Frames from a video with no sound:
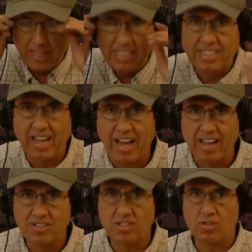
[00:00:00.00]
a
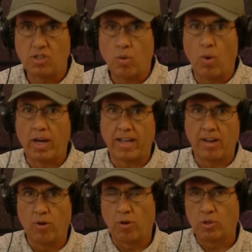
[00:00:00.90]
test to see what kind of
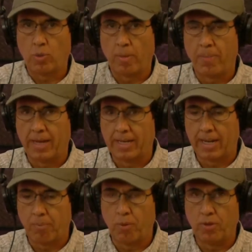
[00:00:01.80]
noise we're picking
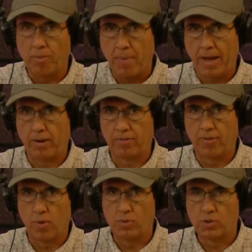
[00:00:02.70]
up with the
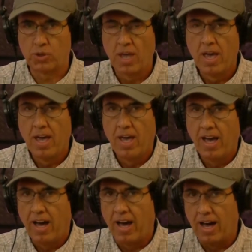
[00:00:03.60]
microphones
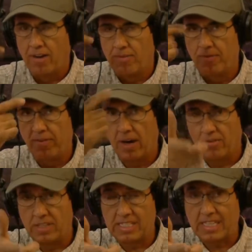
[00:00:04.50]
of
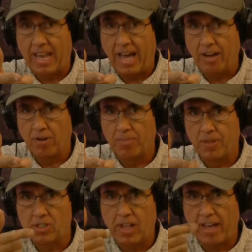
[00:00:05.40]
the slider. The
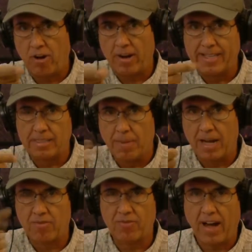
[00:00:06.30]
slider is
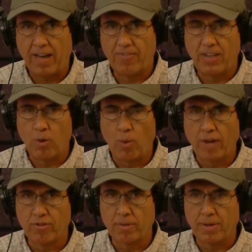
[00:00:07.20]
about 5 feet away
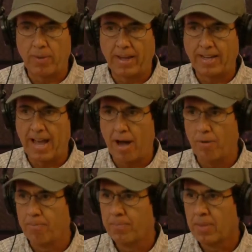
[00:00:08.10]
from me right
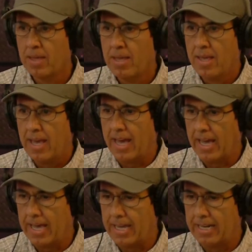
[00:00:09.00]
now,
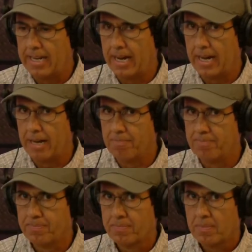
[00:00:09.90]
and
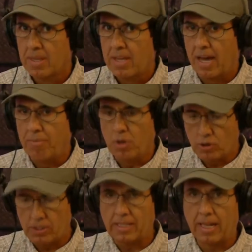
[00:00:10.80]
I'm
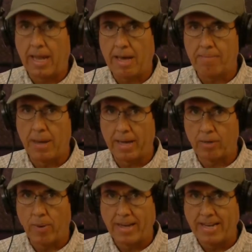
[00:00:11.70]
using the lap mic
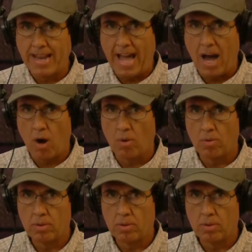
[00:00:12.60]
right now.